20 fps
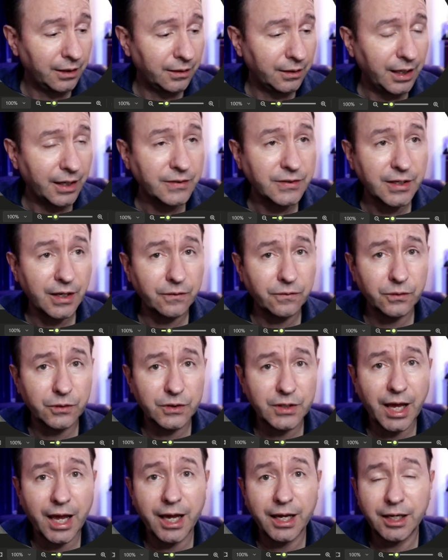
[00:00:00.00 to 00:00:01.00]
That stands for
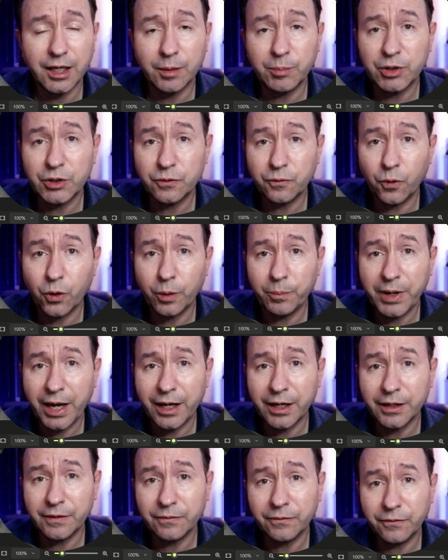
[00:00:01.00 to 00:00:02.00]
tag image
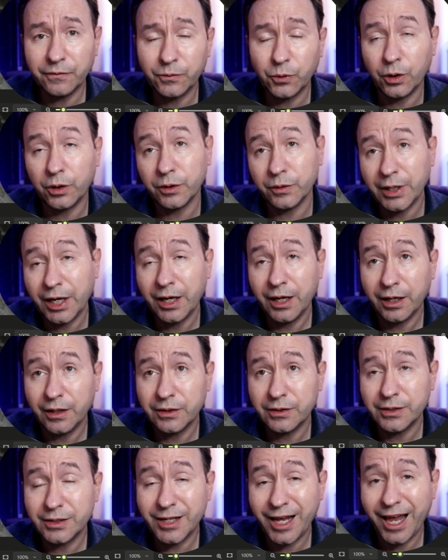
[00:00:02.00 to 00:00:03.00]
formatting, or
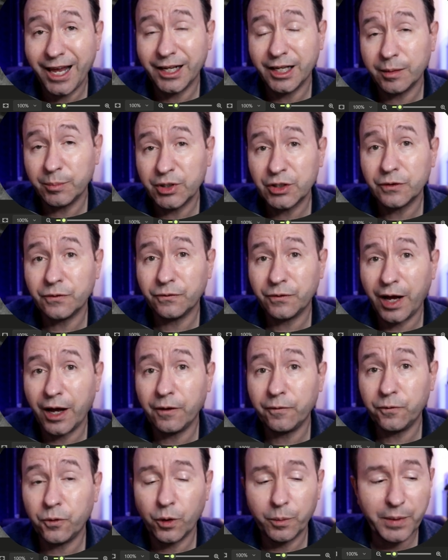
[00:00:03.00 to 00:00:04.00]
tagged image file
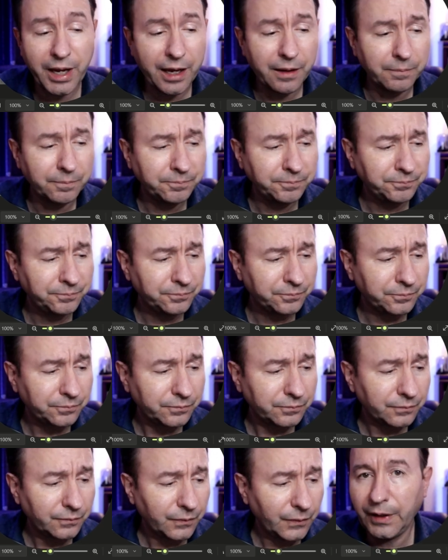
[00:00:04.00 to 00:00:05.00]
format.
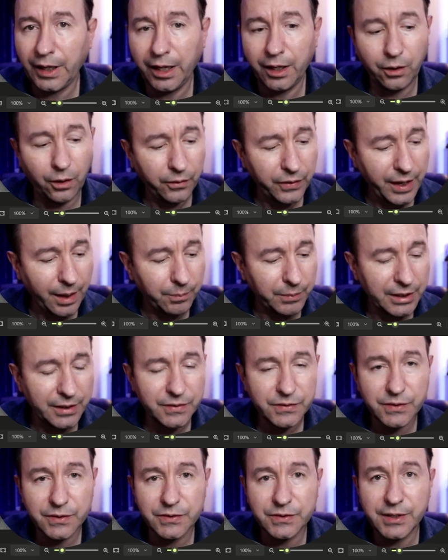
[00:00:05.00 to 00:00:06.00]
And all that
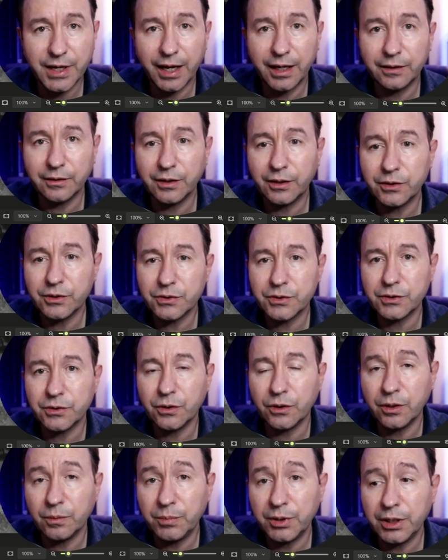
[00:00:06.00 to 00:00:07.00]
means is that there's
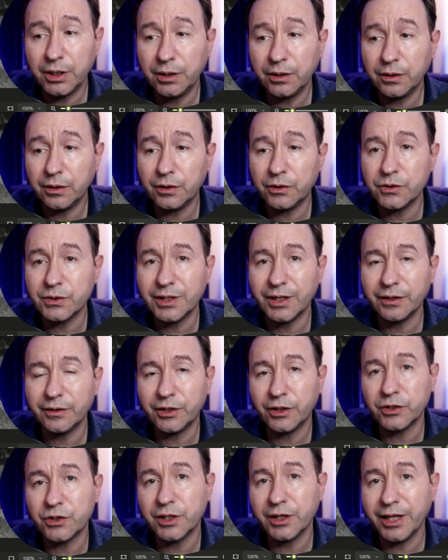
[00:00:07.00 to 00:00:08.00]

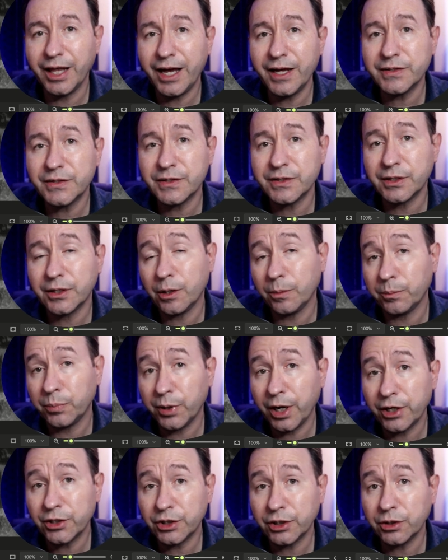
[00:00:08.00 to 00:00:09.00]
less
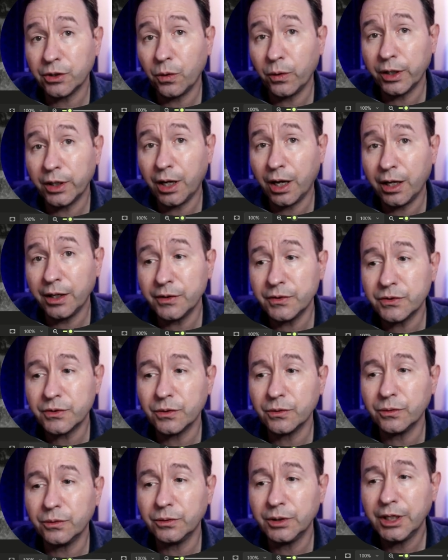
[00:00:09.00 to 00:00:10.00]
compression going on,
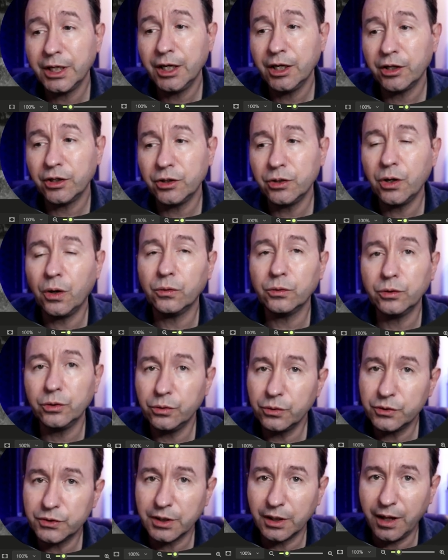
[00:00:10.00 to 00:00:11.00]
so you don't
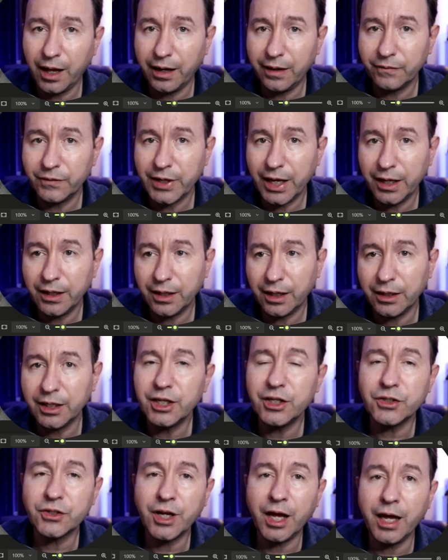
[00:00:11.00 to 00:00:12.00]
lose a lot of data.
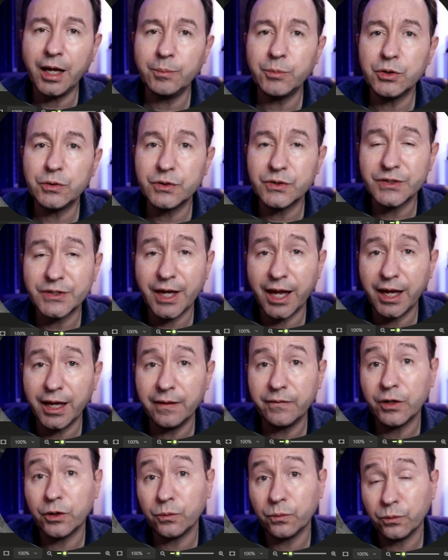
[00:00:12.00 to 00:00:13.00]
Each time you
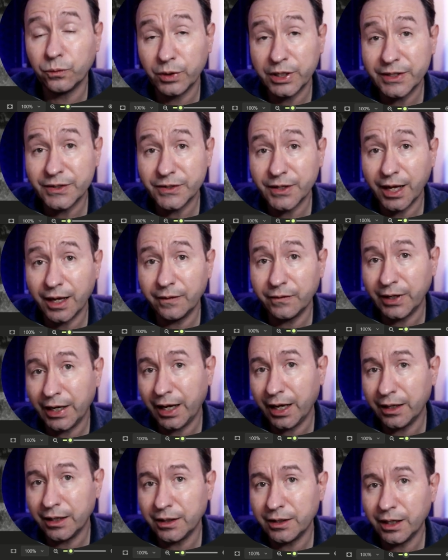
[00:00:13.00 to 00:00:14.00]
save and resave and
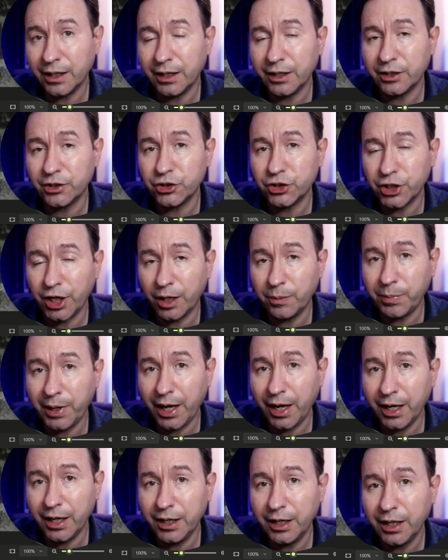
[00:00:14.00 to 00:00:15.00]
edit a
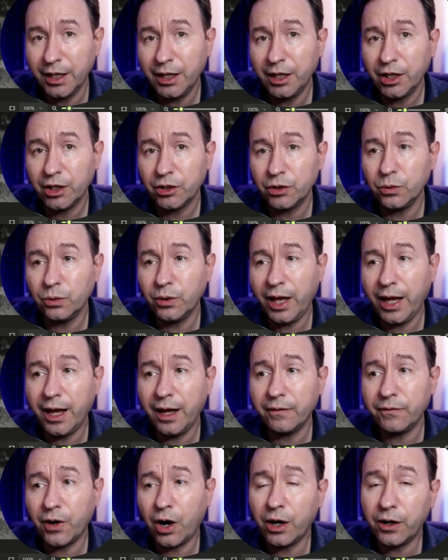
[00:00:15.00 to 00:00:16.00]
JPEG, you'll
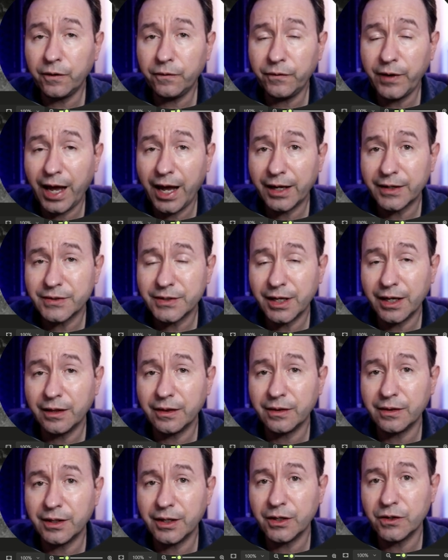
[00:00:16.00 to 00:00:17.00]
have artifacts
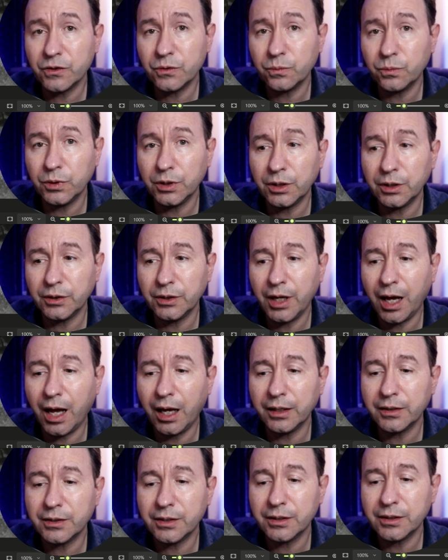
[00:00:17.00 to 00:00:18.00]
and things will
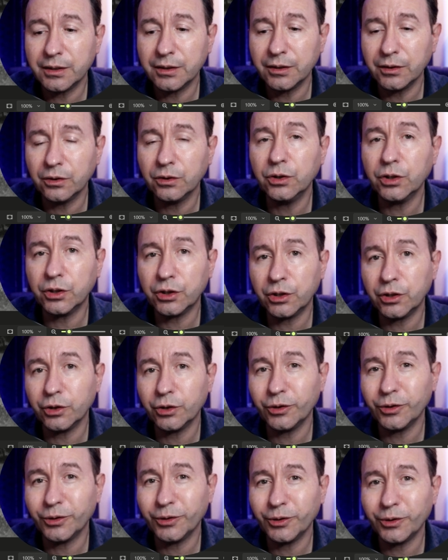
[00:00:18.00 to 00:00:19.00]
not look
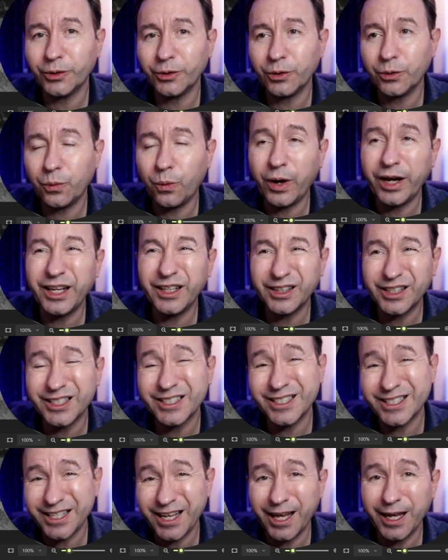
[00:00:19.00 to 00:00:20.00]
quite the
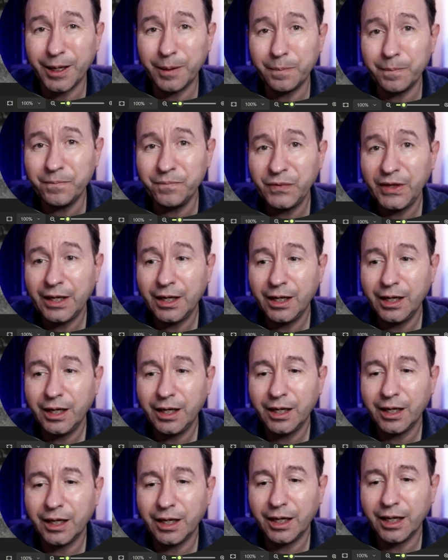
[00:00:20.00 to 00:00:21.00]
same.
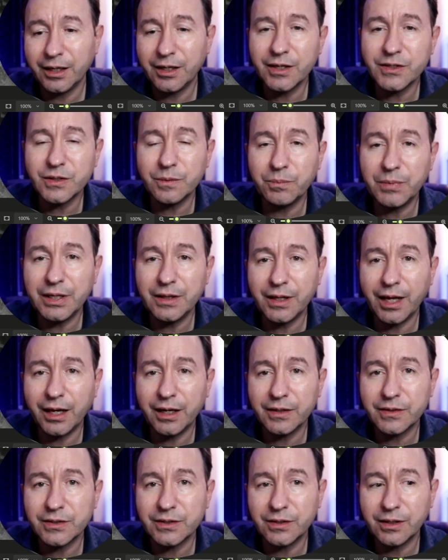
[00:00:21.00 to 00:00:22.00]
It doesn't mean that
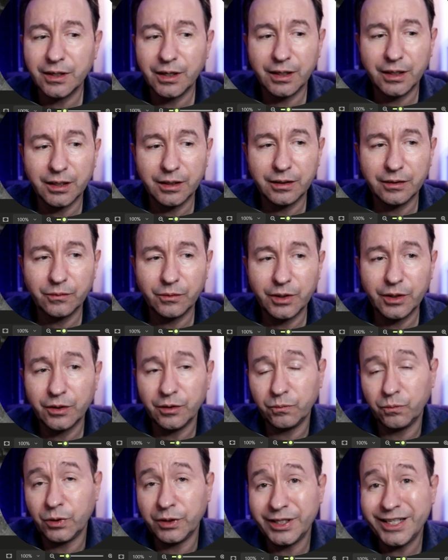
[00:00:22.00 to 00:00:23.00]
it's
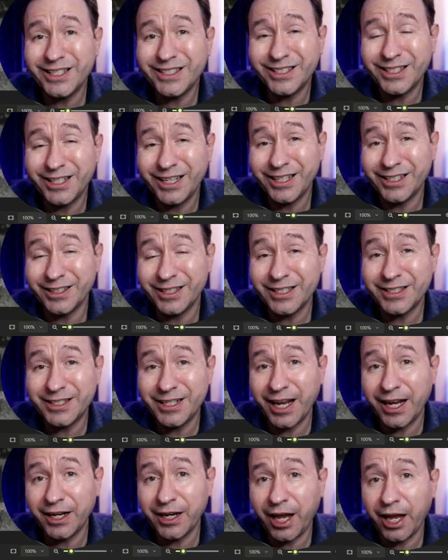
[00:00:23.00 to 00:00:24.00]
this
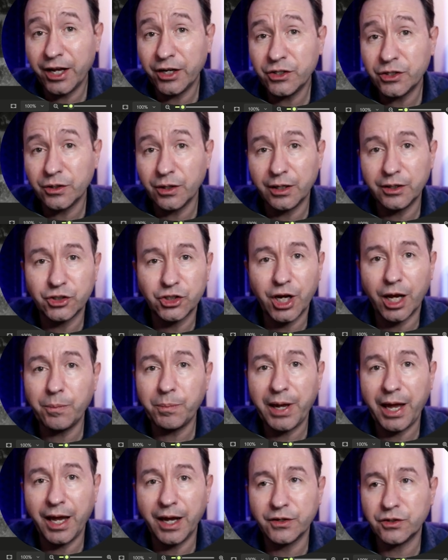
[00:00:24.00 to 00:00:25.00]
day and age,
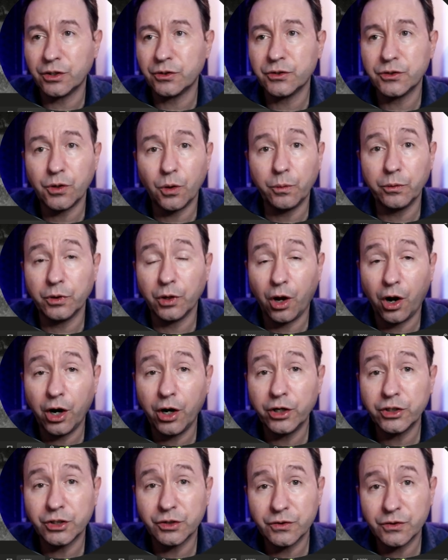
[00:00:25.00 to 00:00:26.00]
JPEGs are so
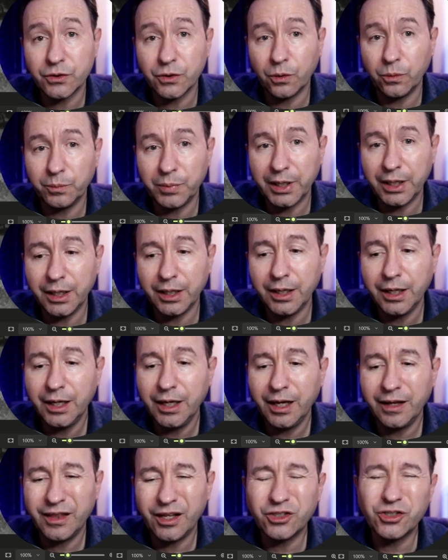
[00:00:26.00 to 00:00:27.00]
large and so big
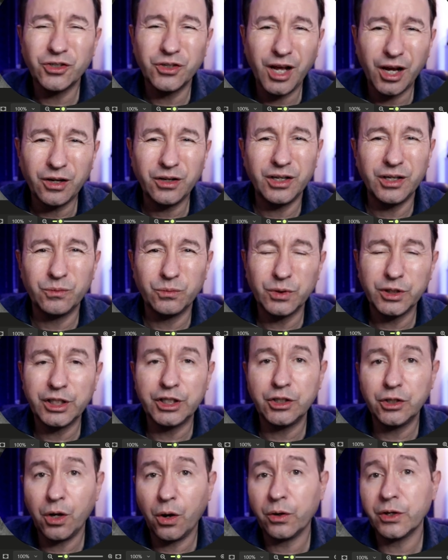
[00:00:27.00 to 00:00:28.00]
that you're not going to
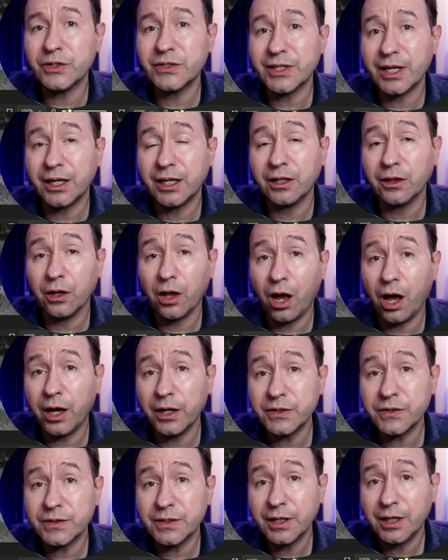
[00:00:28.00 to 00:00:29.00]
really notice any
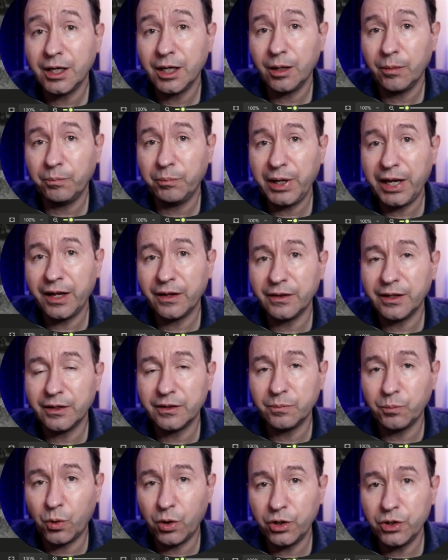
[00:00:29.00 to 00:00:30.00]
loss. But
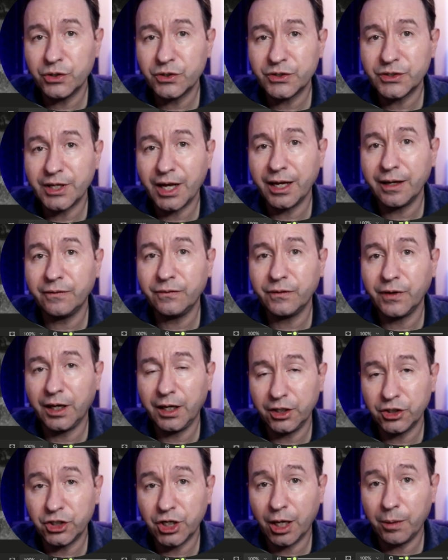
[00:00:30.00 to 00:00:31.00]
the more you save
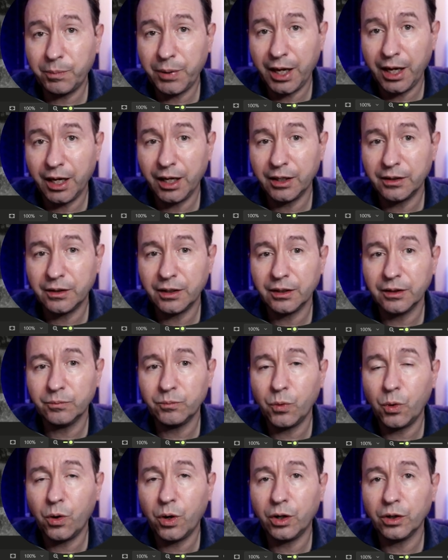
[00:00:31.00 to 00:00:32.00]
a JPEG, the
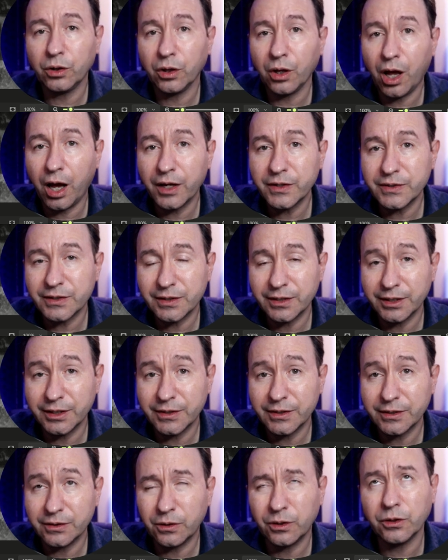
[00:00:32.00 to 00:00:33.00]
more
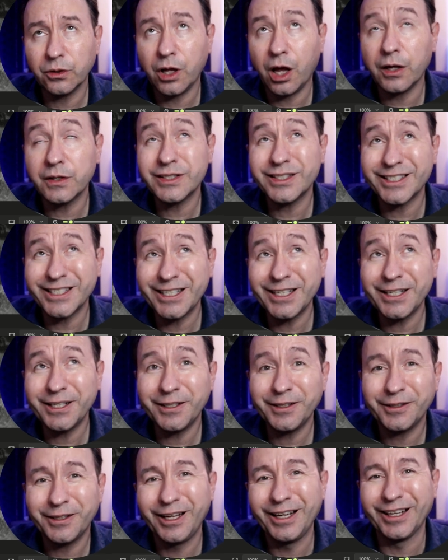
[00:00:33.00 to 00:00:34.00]
lossless or
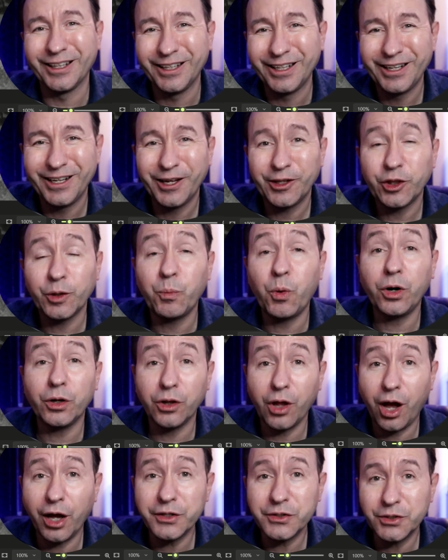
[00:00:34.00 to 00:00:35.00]
lossy, the more
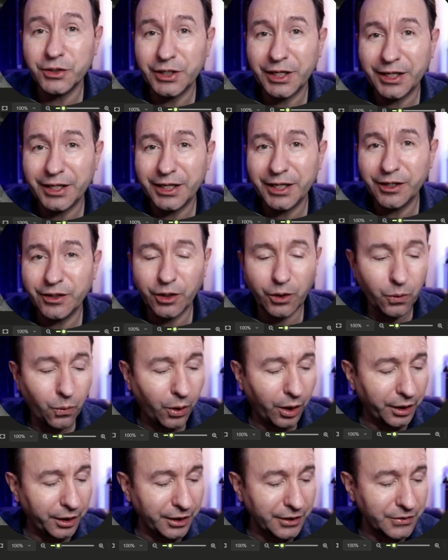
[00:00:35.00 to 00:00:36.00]
loss you can get in the
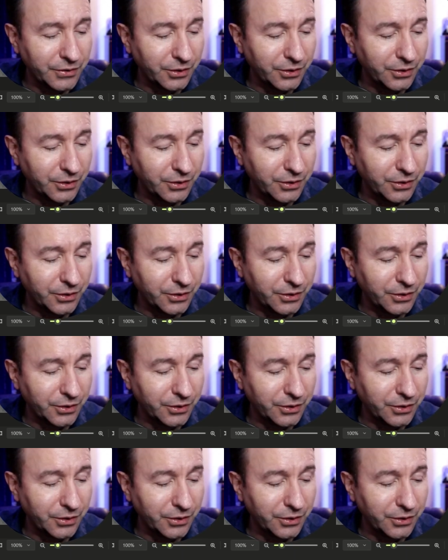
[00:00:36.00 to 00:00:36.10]
quality.